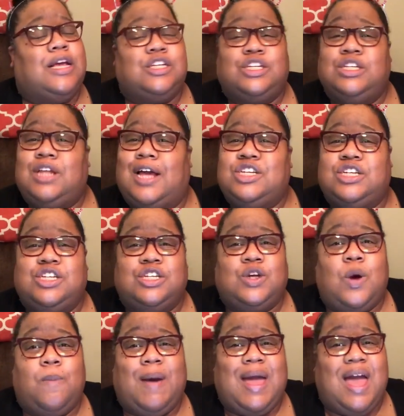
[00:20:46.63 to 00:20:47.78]
She like she took
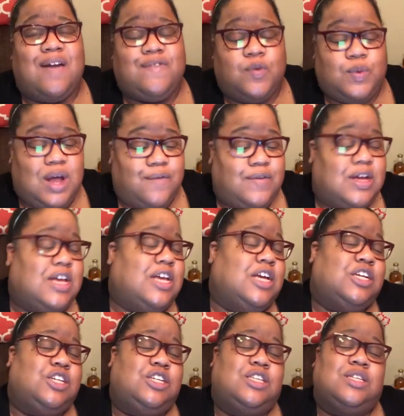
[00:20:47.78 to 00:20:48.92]
no bath or whatever.
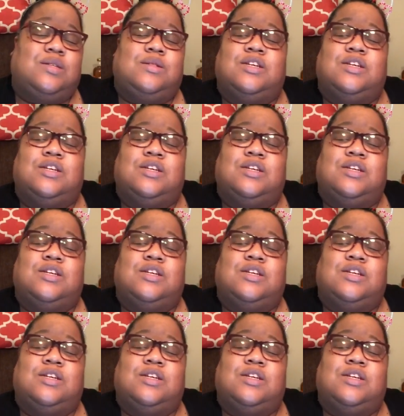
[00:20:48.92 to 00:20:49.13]
She just